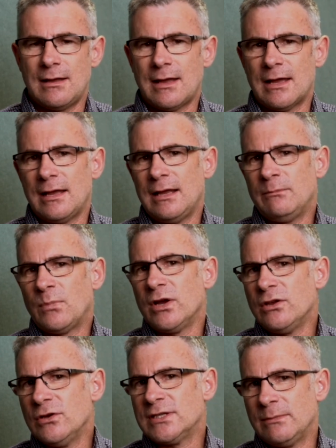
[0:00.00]
And by
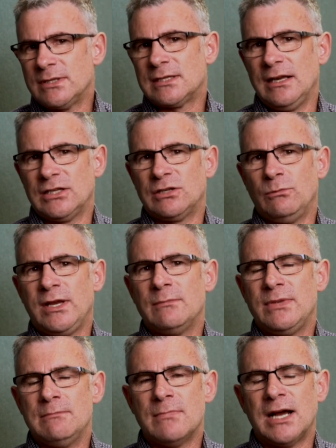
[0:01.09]
using them in selection, we can
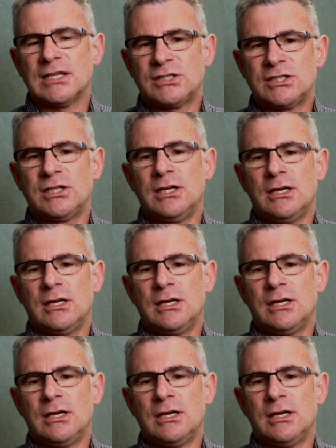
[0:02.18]
be much